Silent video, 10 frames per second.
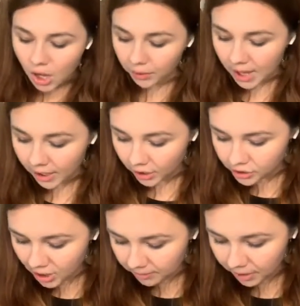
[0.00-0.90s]
okay,
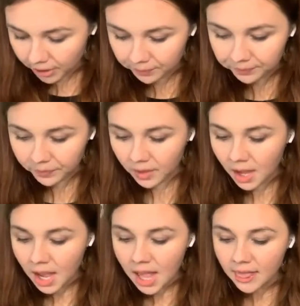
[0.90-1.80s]
good job, Lou.
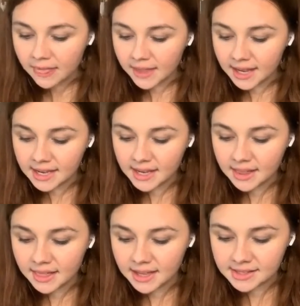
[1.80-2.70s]

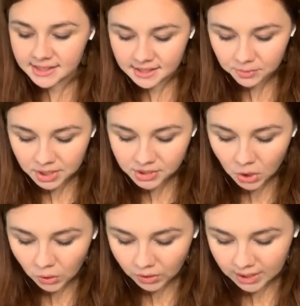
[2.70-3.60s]
This is what is
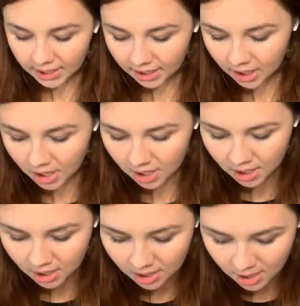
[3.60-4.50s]
holding
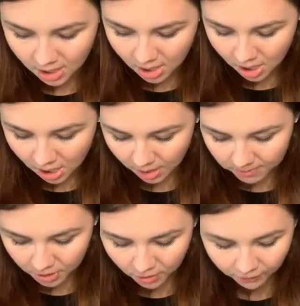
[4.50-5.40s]

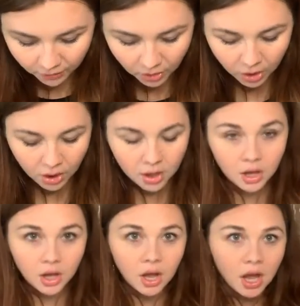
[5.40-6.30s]
our beautiful
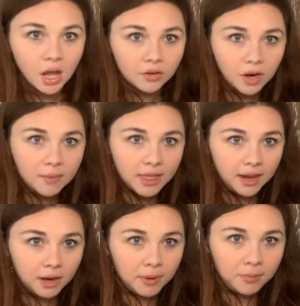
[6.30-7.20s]

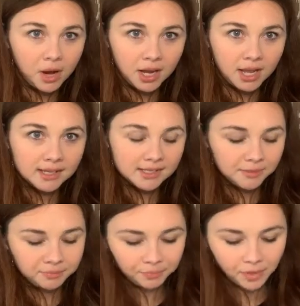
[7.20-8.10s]
aromatherapy
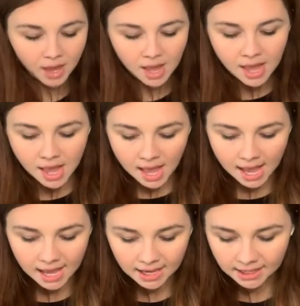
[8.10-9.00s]
products.
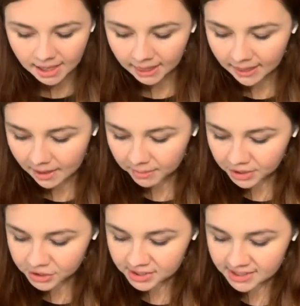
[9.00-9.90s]
And let
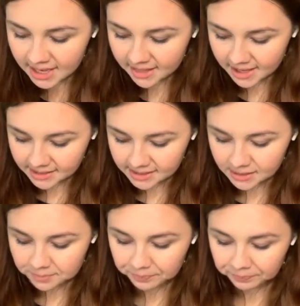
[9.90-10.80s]
me just say this.